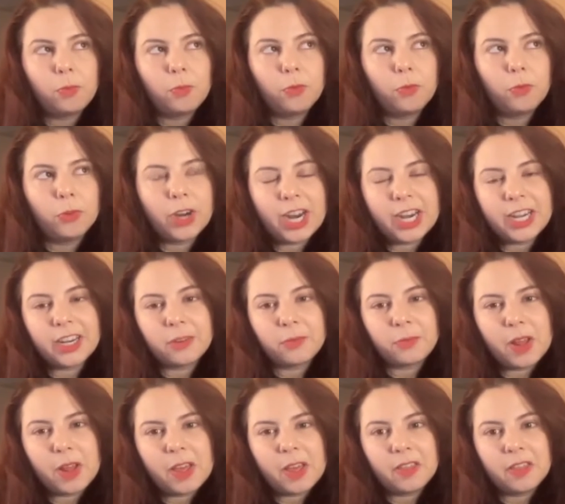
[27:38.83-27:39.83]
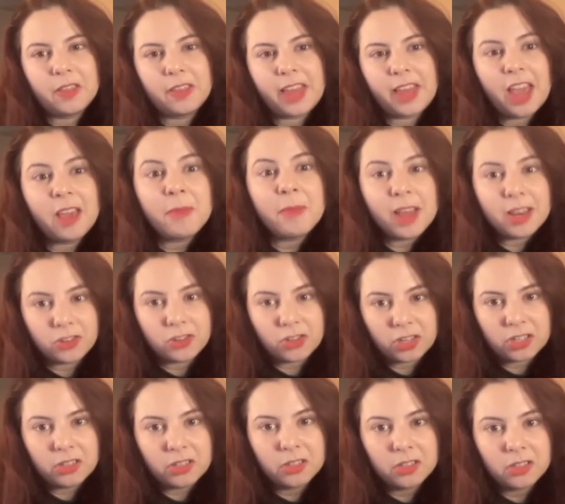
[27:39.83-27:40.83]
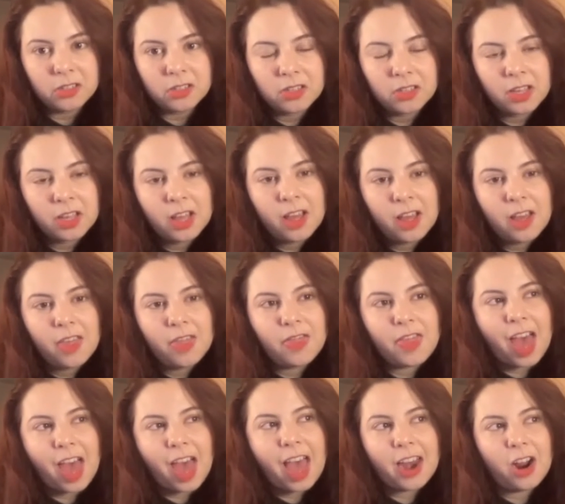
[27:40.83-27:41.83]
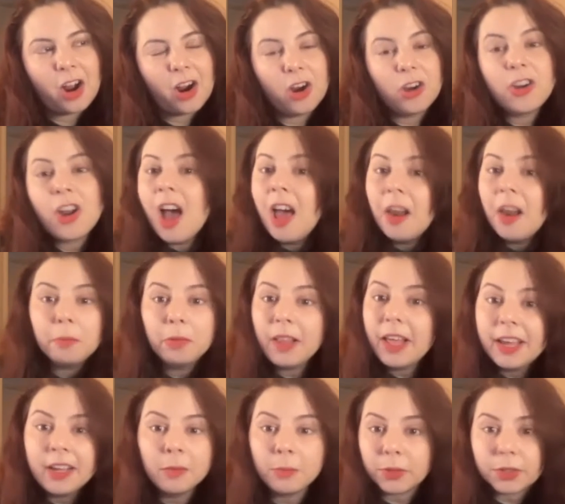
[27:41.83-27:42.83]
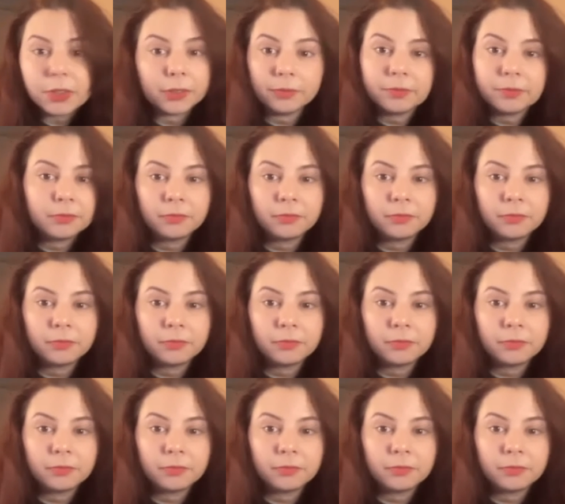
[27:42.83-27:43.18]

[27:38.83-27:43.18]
created with game engines that are not playable.